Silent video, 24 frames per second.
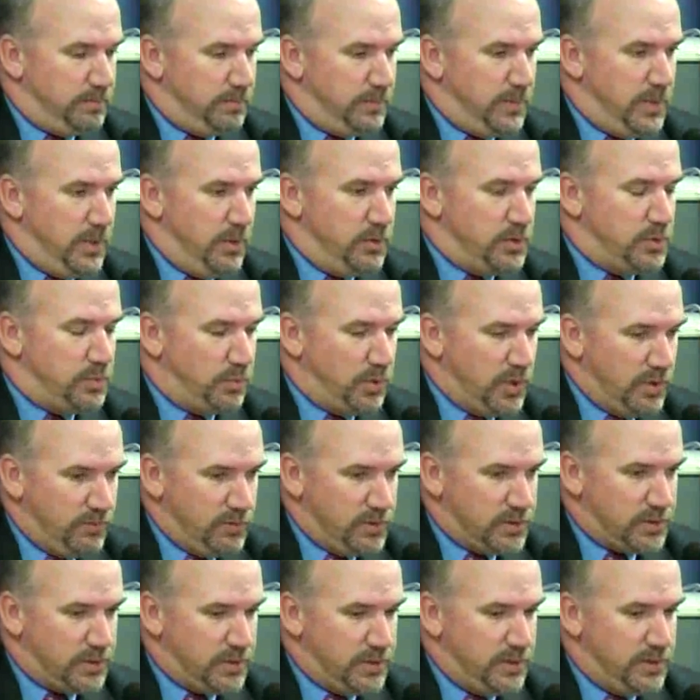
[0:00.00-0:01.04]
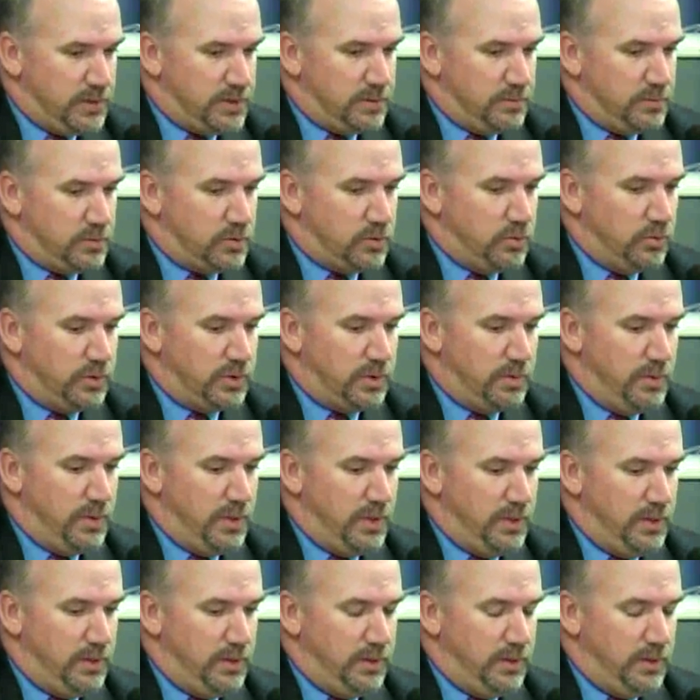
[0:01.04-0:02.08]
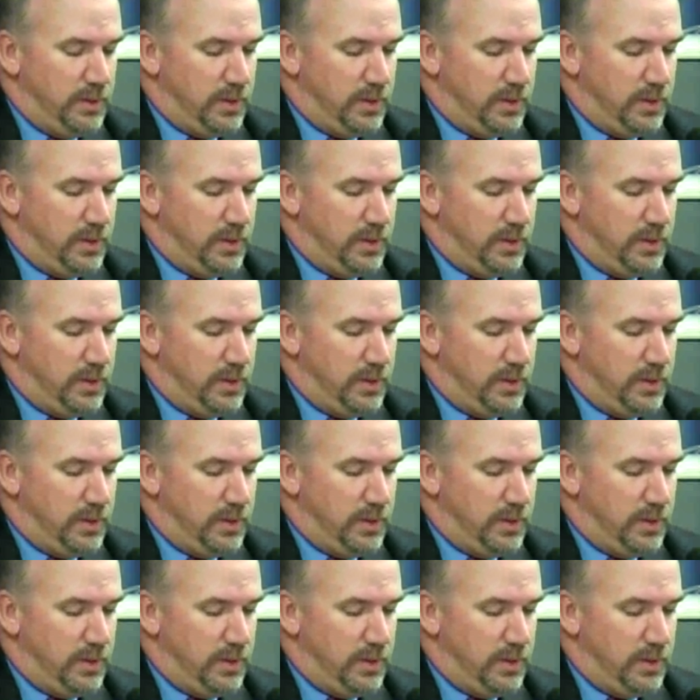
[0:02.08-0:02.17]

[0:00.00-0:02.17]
There was previously some school committee